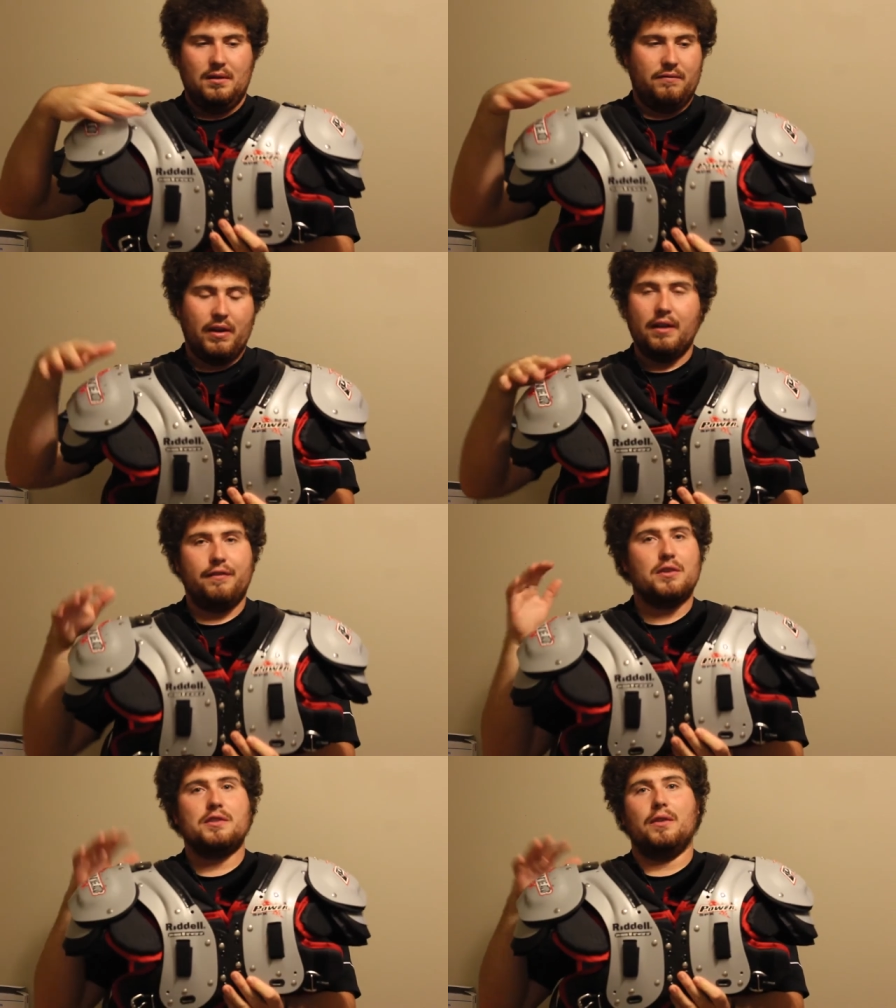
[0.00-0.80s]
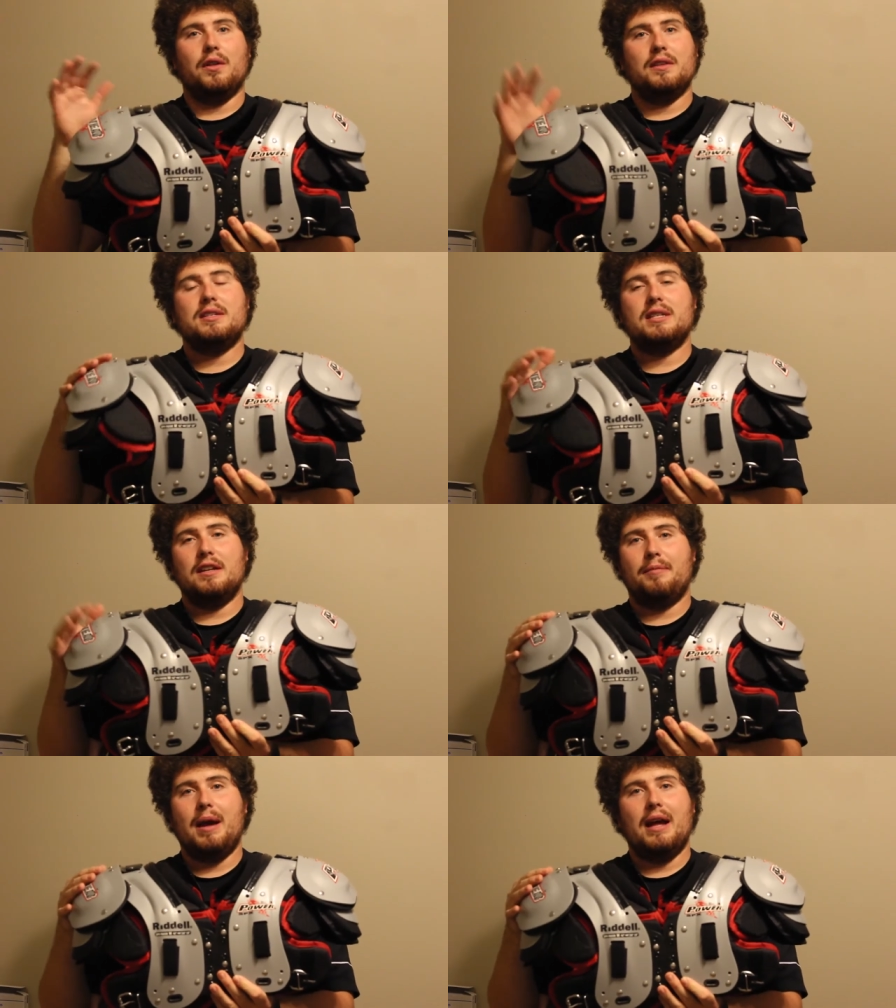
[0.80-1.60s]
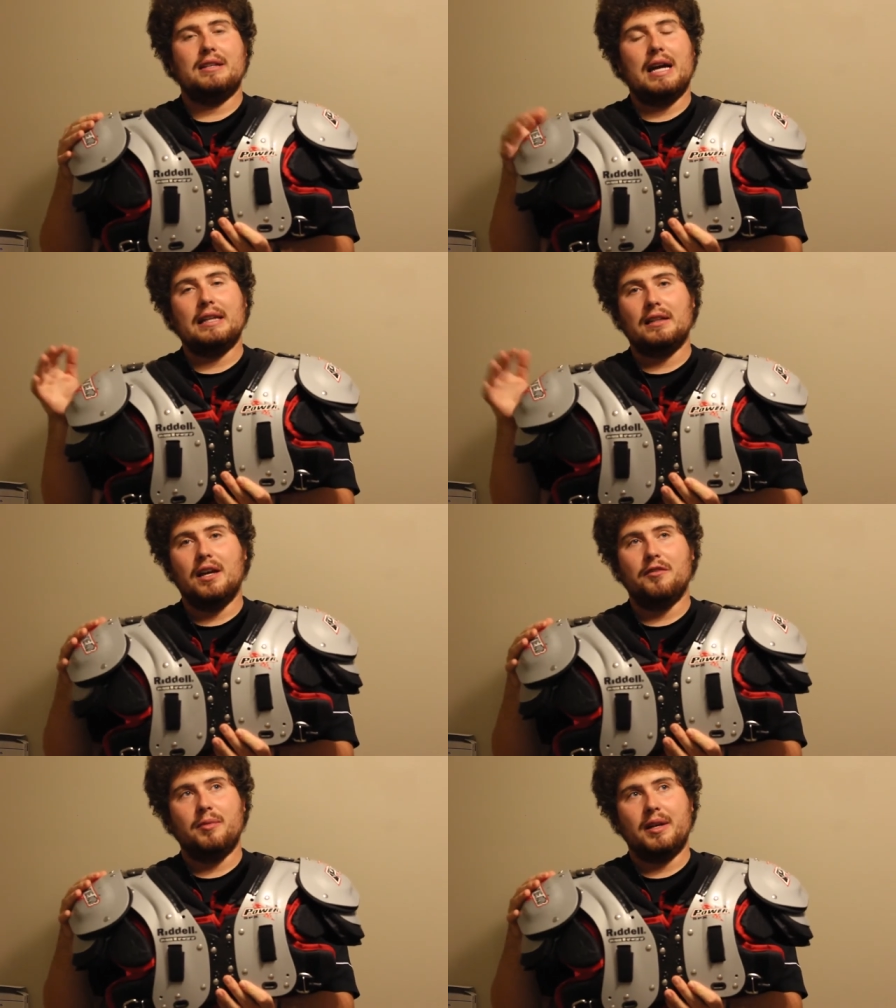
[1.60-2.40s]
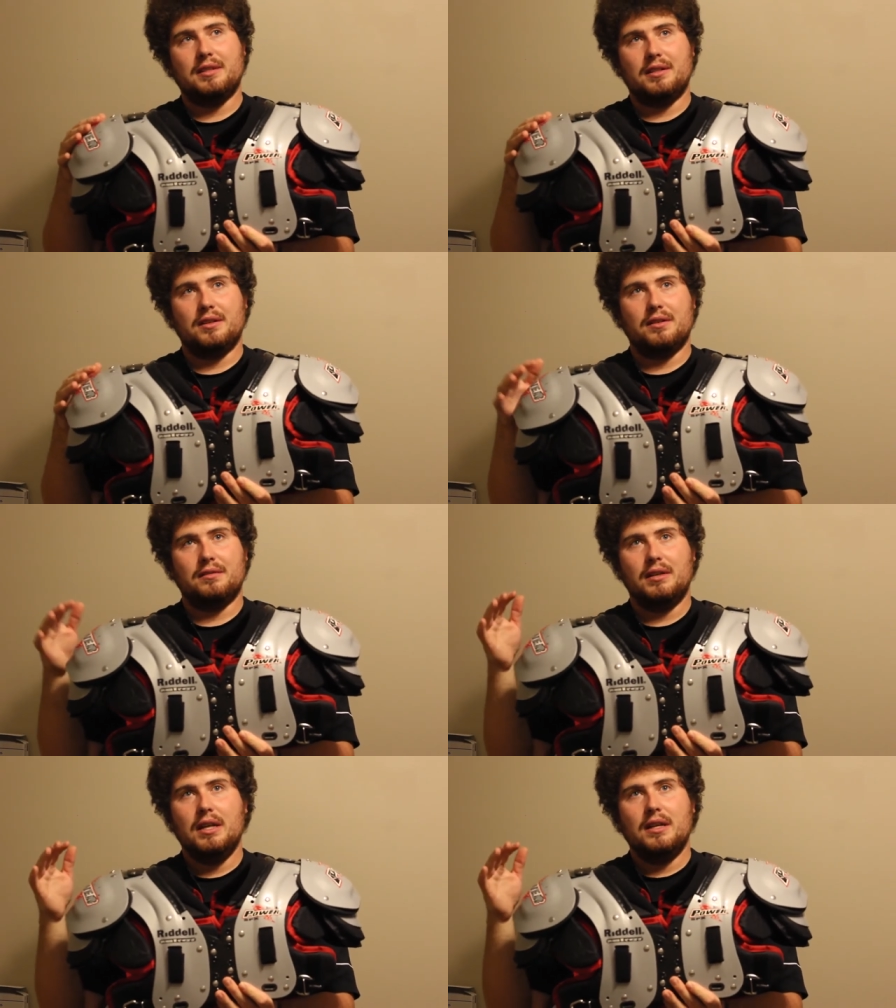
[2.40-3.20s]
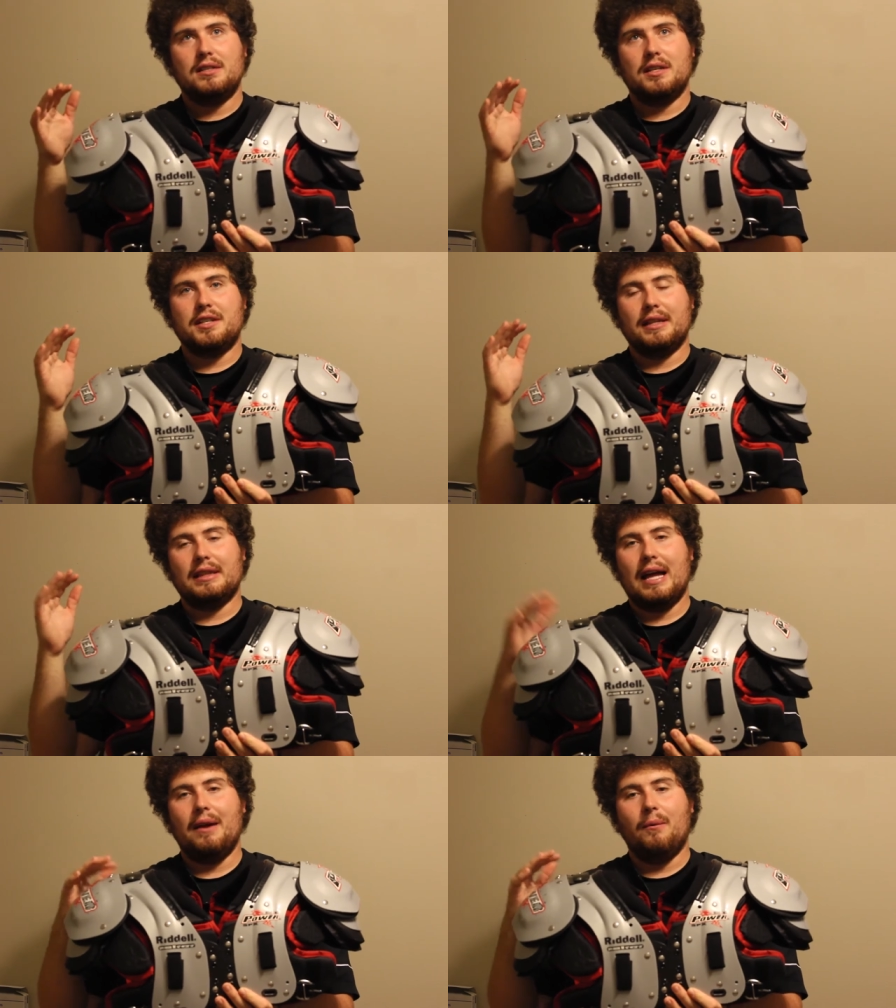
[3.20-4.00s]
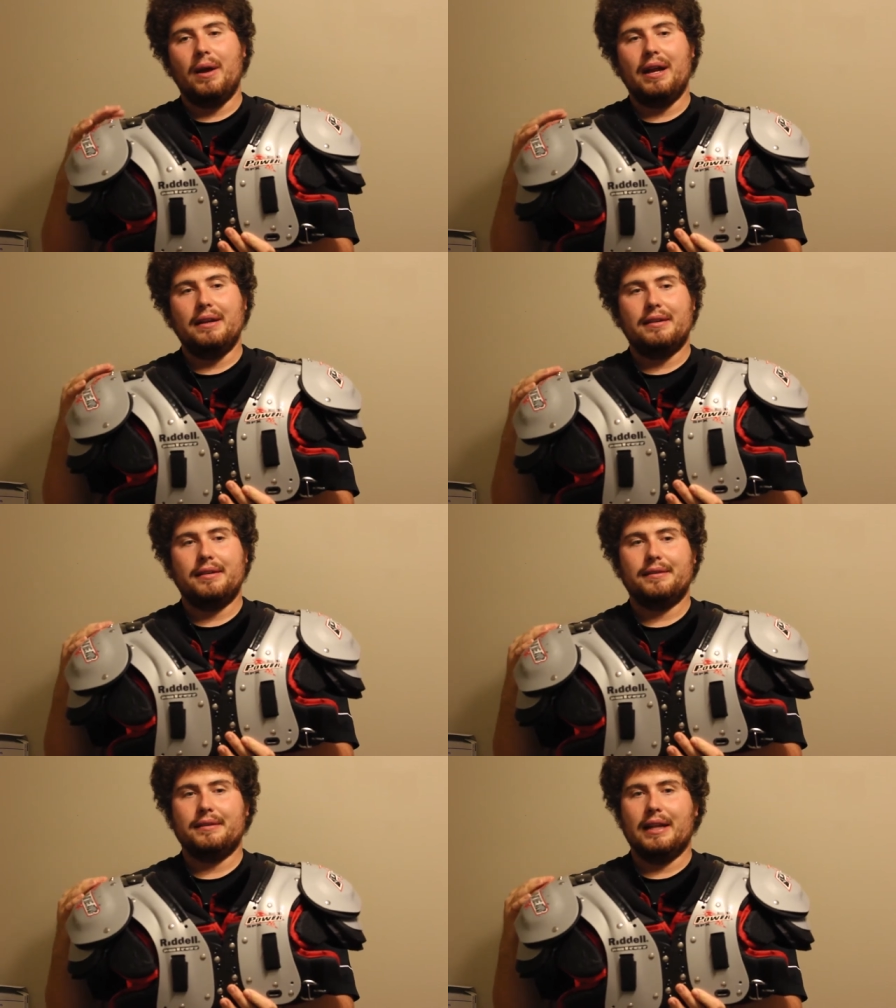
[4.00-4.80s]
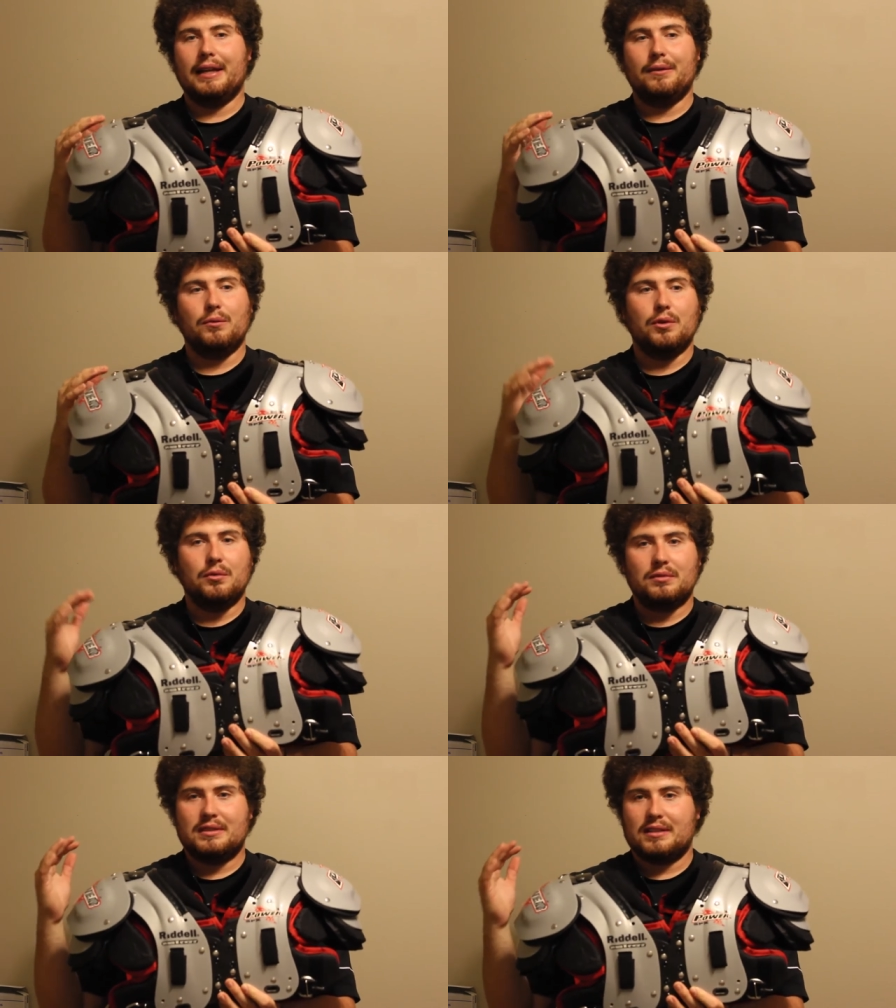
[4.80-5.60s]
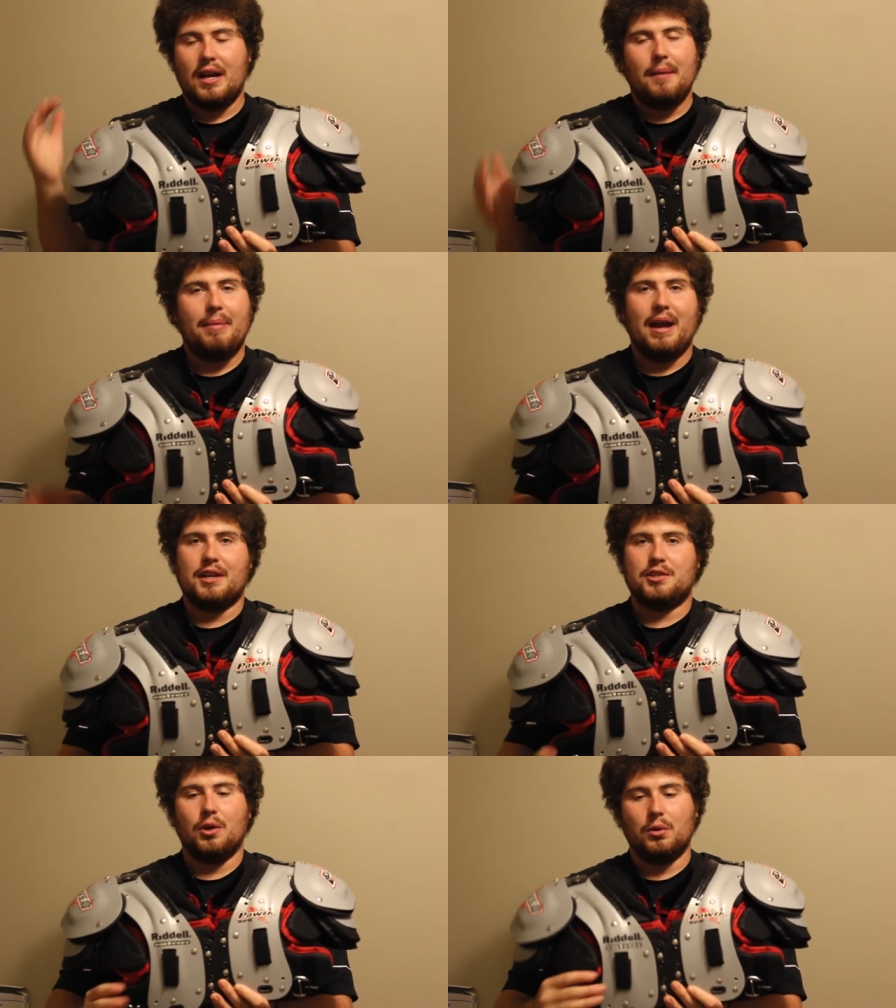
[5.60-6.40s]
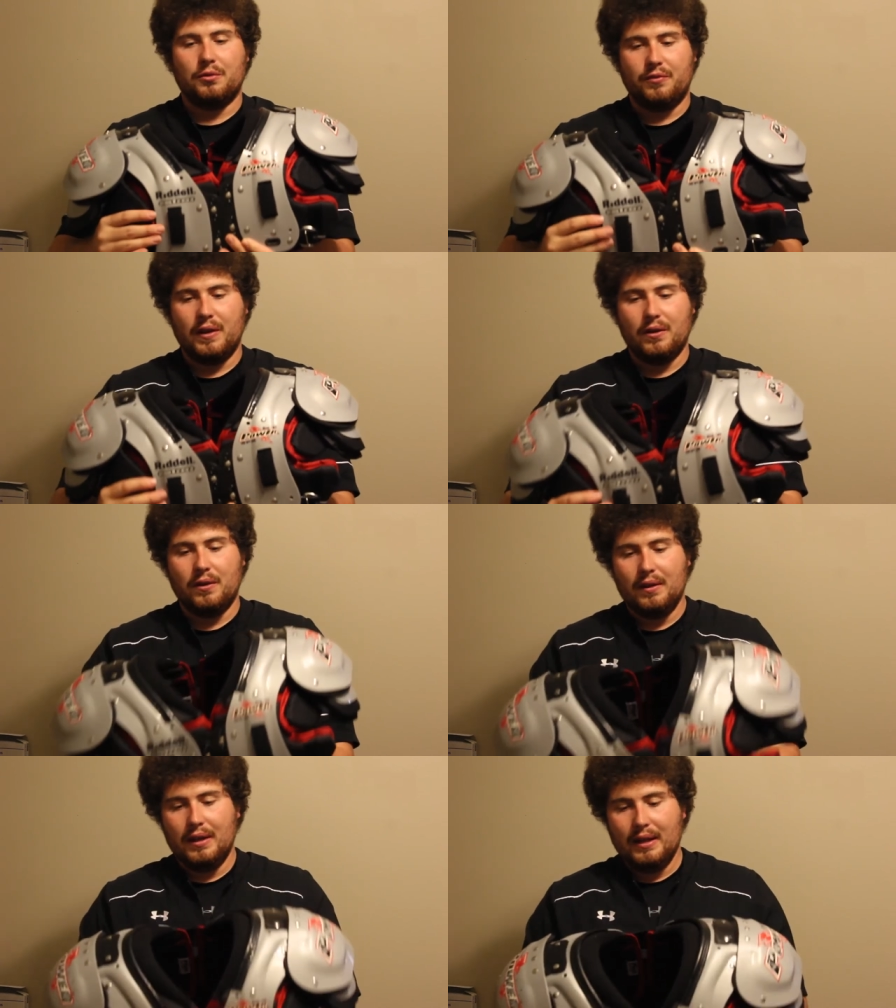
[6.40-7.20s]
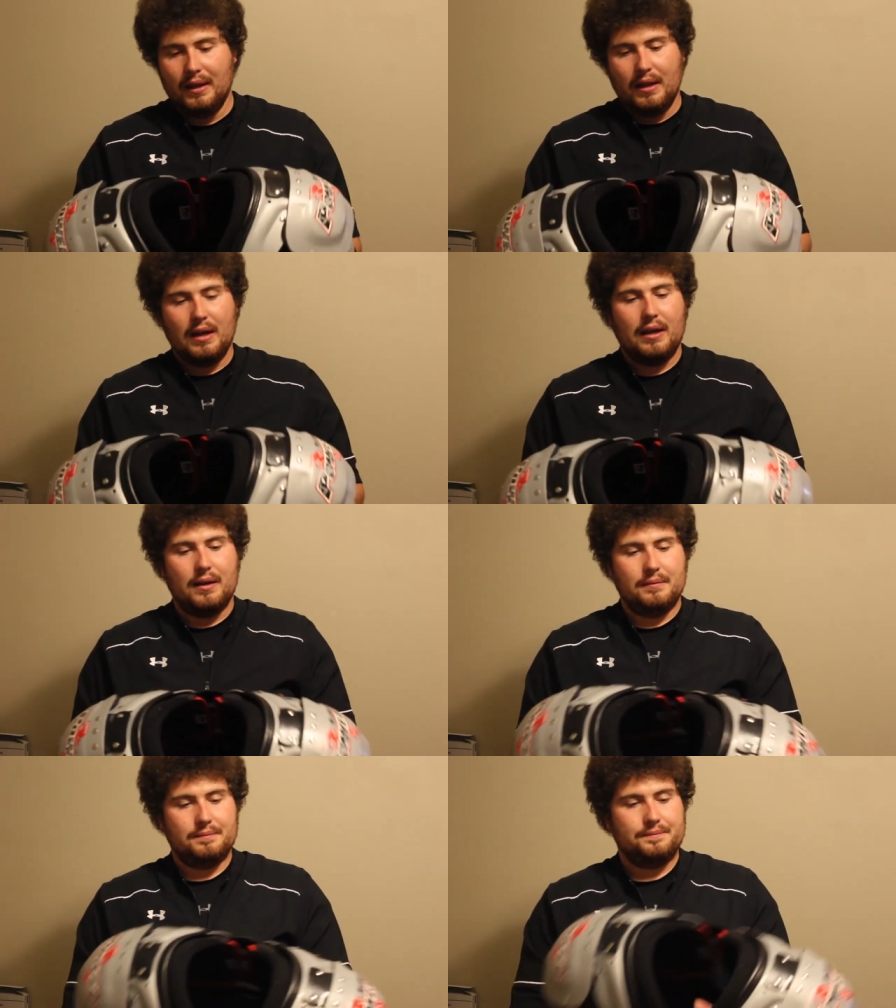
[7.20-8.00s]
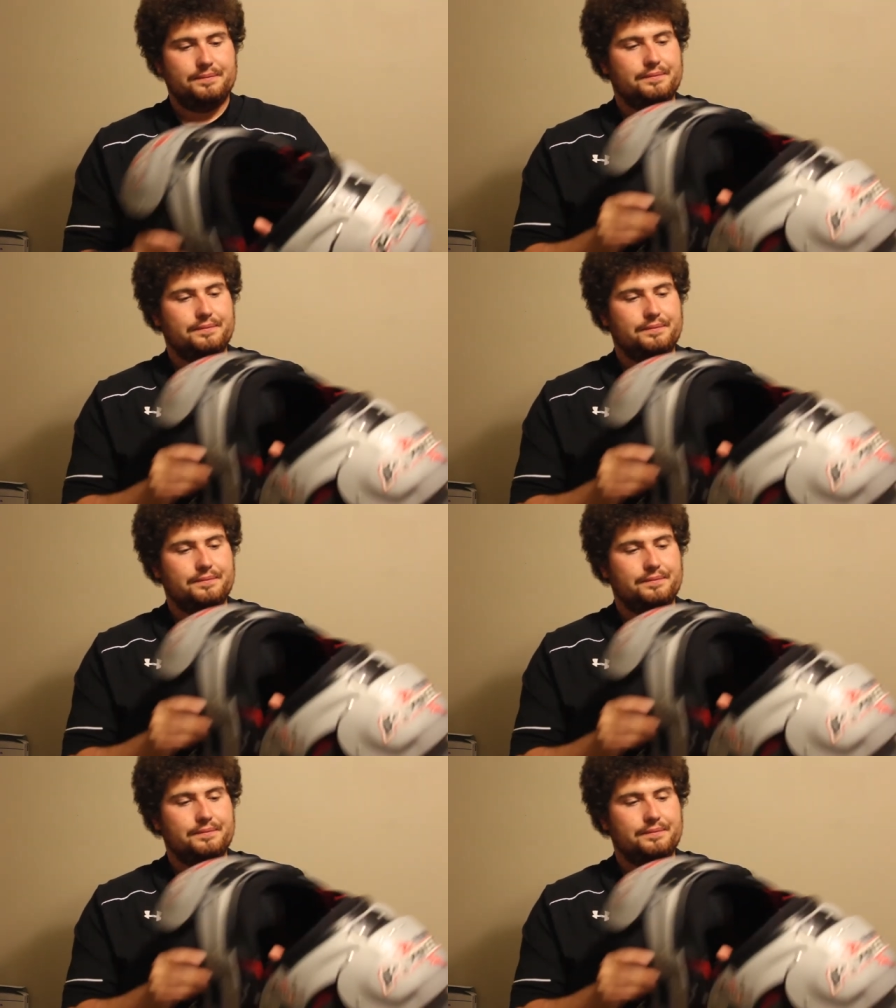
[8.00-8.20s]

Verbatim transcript: Very First of all, this set of pads I love because they're such a lightweight, like real compact shoulder feel. Um,